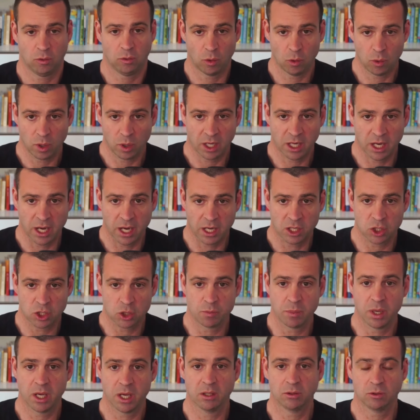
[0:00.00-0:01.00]
through
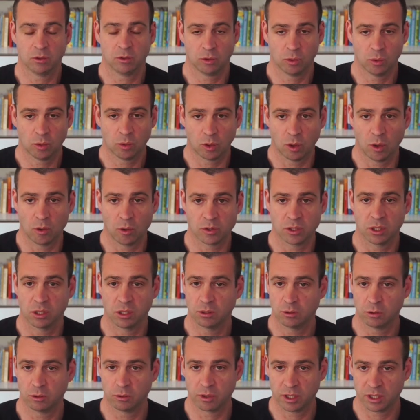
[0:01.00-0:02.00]
engagement to
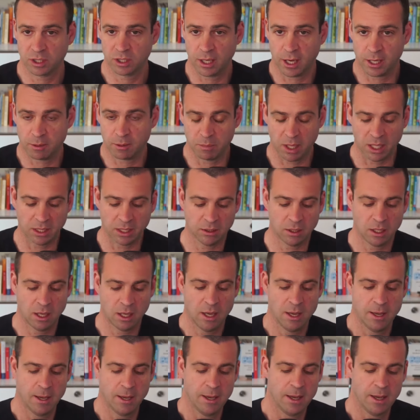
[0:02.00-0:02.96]
closing to retainment.